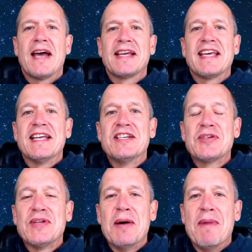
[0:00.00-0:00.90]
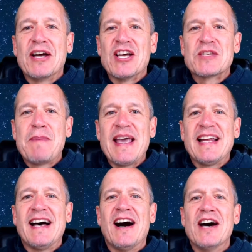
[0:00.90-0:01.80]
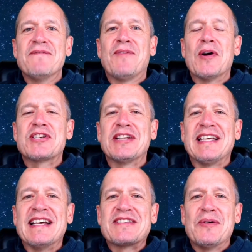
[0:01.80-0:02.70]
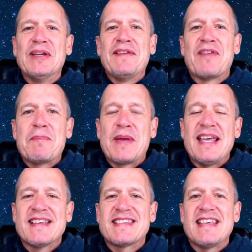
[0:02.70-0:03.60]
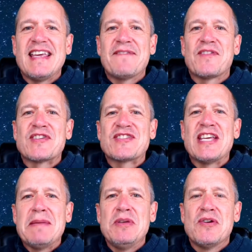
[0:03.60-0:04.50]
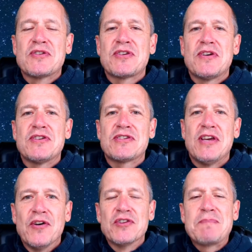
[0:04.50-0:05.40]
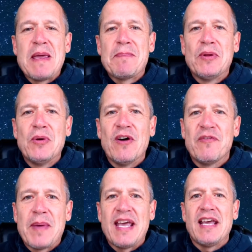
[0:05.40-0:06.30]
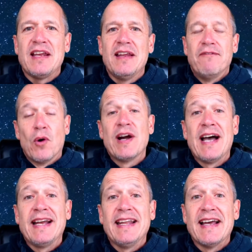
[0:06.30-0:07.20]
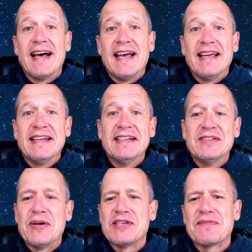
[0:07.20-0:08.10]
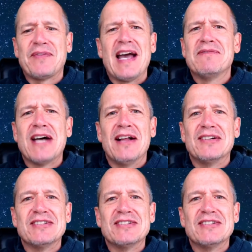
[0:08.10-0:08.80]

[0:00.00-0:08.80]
to get into the Among Us beta? Unfortunately, it's only for PC, for Steam users, those people who have paid $4.99, or is it $5?